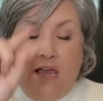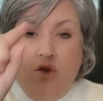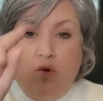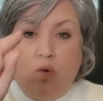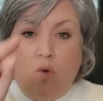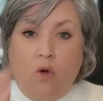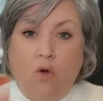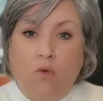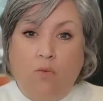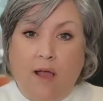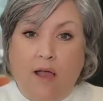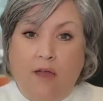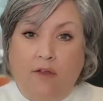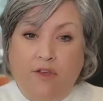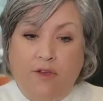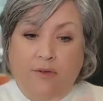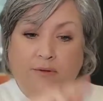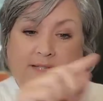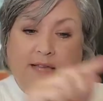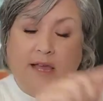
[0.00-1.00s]
and you go
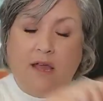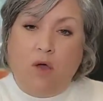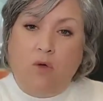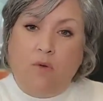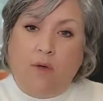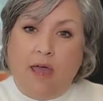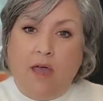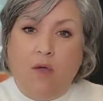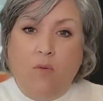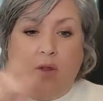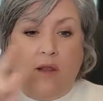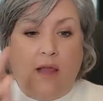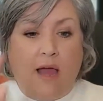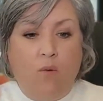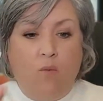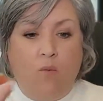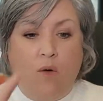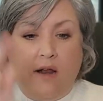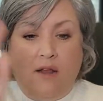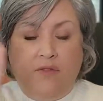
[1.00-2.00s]
around and you say, okay, well,
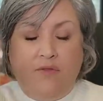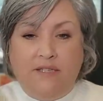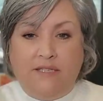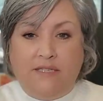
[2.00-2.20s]
I wanted